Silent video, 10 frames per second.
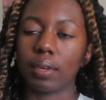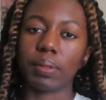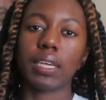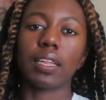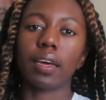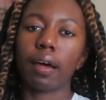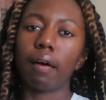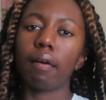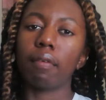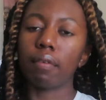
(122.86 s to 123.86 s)
I would think like,
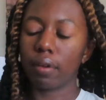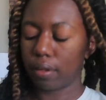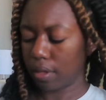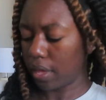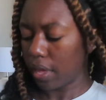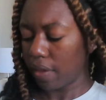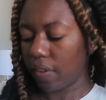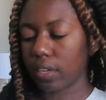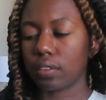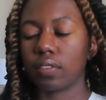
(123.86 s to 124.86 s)
oh,
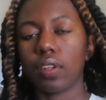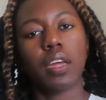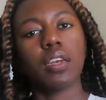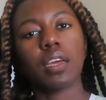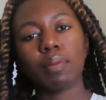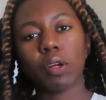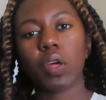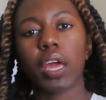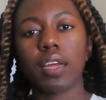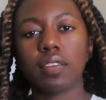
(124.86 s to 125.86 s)
if I could send
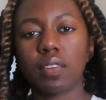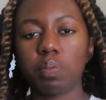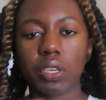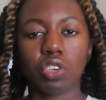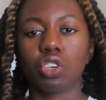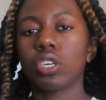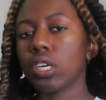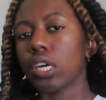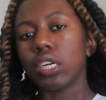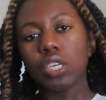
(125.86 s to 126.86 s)
MLK's speech
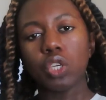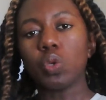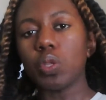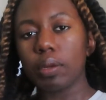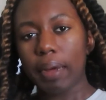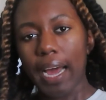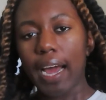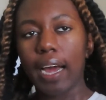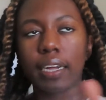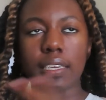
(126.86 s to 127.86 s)
to the
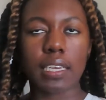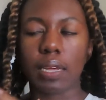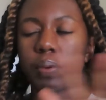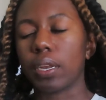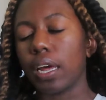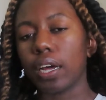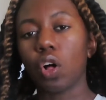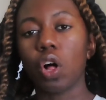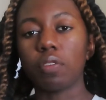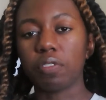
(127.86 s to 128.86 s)
past, they would like
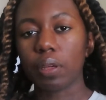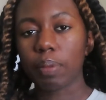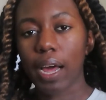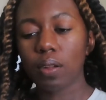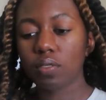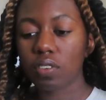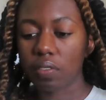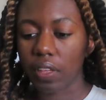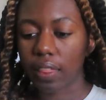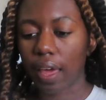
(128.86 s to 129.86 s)
all flip out, stuff
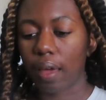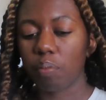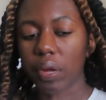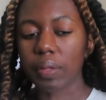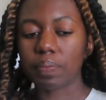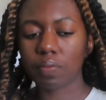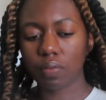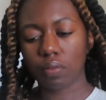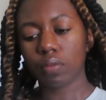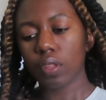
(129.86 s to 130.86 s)
like that. But
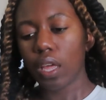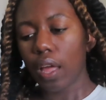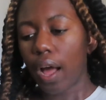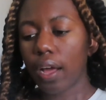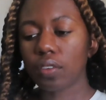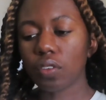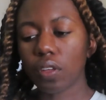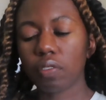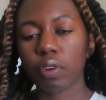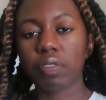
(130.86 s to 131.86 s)
I also
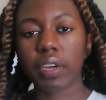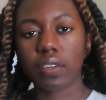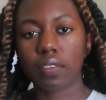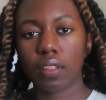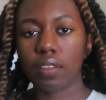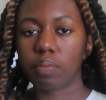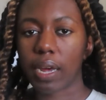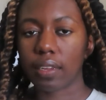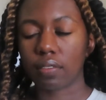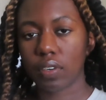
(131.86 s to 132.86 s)
think of, what if I could send these
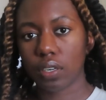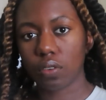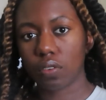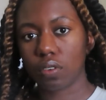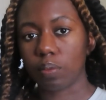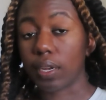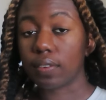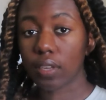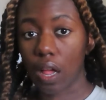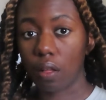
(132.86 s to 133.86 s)
past videos to
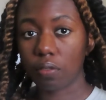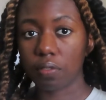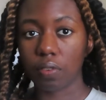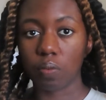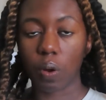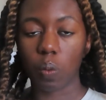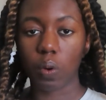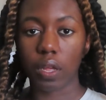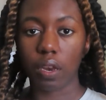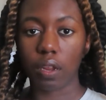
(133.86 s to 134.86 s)
myself? What
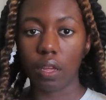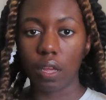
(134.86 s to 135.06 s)
would